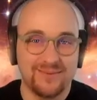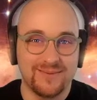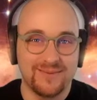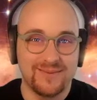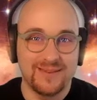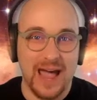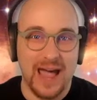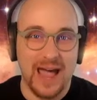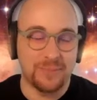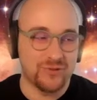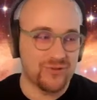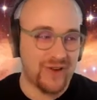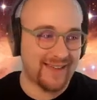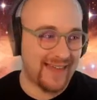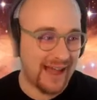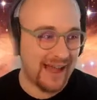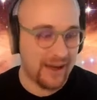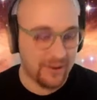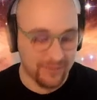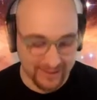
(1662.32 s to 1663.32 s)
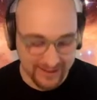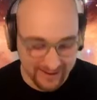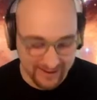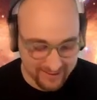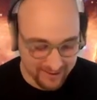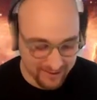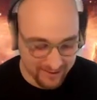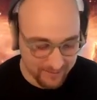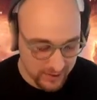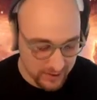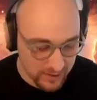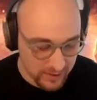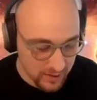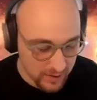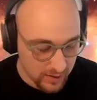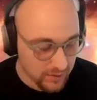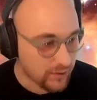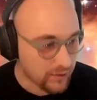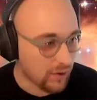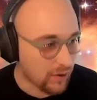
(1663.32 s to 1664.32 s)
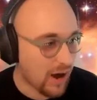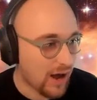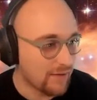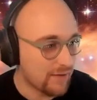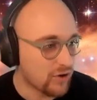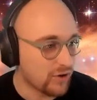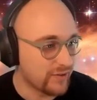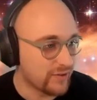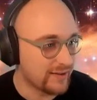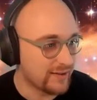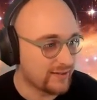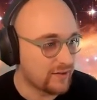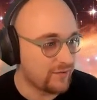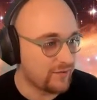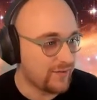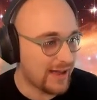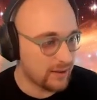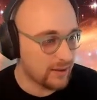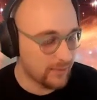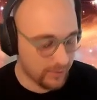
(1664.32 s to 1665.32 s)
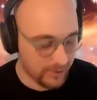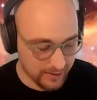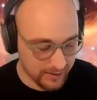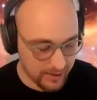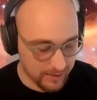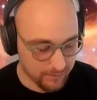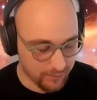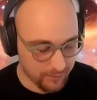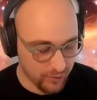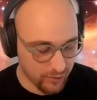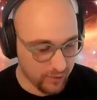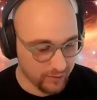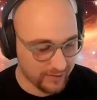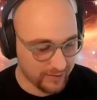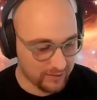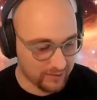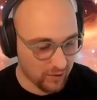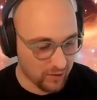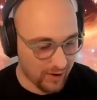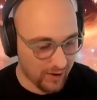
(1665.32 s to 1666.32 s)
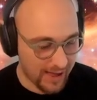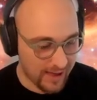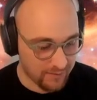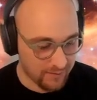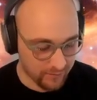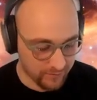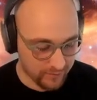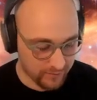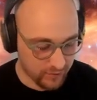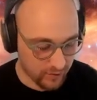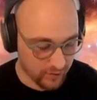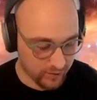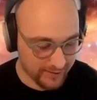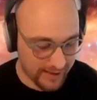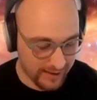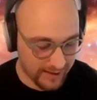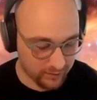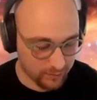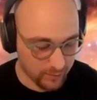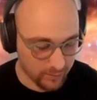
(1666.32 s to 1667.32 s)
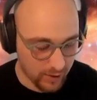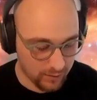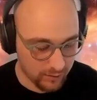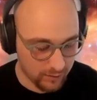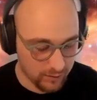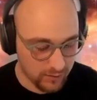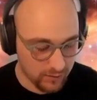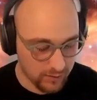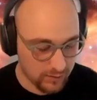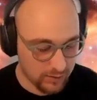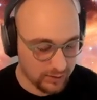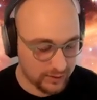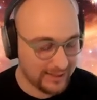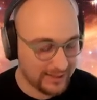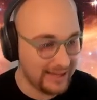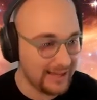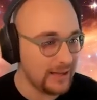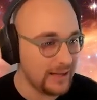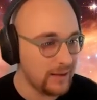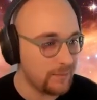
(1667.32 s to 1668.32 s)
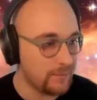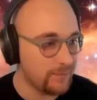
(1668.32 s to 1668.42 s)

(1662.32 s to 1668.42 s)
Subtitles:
abstract that out later. So I've got this available in process.env.nexmo key.